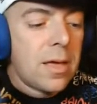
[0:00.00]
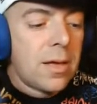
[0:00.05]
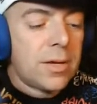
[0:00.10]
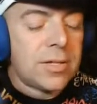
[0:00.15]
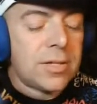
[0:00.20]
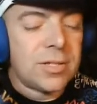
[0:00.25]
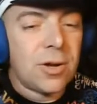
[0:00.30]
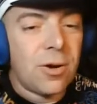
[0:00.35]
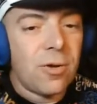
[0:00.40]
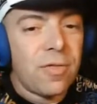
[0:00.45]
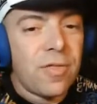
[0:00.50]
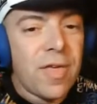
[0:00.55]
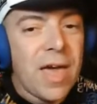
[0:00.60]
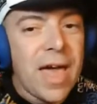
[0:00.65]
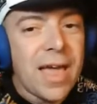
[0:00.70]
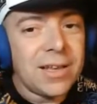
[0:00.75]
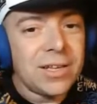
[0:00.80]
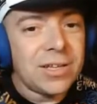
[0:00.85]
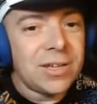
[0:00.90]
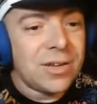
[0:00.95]
So
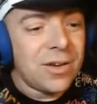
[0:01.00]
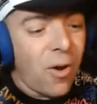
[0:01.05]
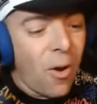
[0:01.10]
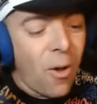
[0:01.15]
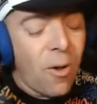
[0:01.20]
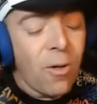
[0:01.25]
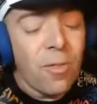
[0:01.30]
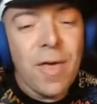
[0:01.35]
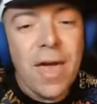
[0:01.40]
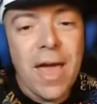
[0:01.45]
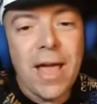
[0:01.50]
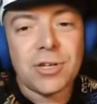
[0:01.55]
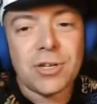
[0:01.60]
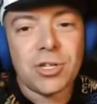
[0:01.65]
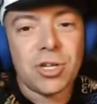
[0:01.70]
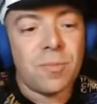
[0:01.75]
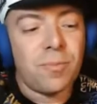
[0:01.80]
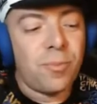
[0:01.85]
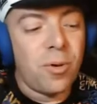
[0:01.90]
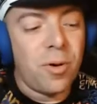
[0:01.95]
all that
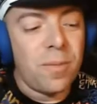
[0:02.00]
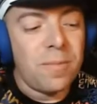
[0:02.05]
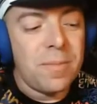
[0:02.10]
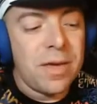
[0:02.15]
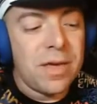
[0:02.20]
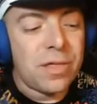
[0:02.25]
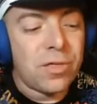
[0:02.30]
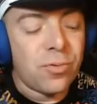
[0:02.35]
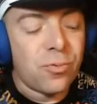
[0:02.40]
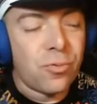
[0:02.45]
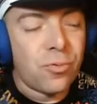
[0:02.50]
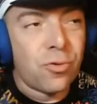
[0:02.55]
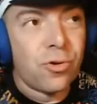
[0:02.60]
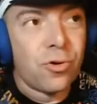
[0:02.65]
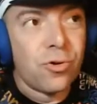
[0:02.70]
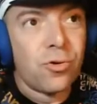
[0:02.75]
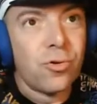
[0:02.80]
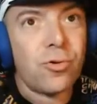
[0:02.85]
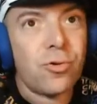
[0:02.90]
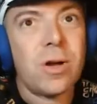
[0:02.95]
should put me
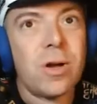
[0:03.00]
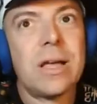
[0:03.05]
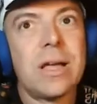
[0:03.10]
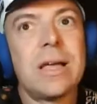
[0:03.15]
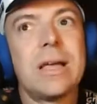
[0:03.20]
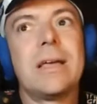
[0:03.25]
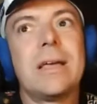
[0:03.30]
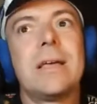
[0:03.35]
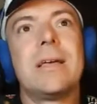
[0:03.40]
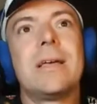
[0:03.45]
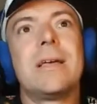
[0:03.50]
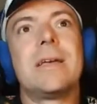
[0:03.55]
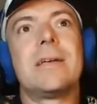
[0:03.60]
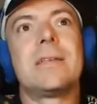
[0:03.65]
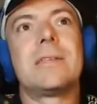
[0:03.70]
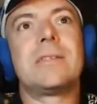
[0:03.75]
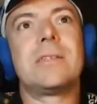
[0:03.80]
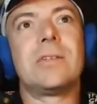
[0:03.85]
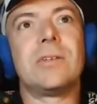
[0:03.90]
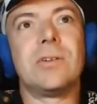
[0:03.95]
through
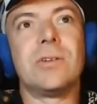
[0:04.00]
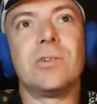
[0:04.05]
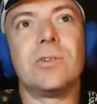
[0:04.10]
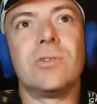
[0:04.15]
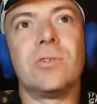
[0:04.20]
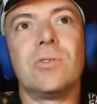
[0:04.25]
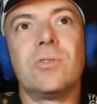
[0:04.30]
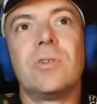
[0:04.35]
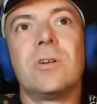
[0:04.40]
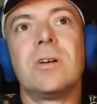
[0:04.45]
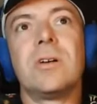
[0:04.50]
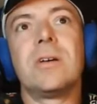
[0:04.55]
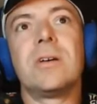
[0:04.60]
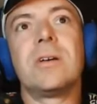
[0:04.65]
to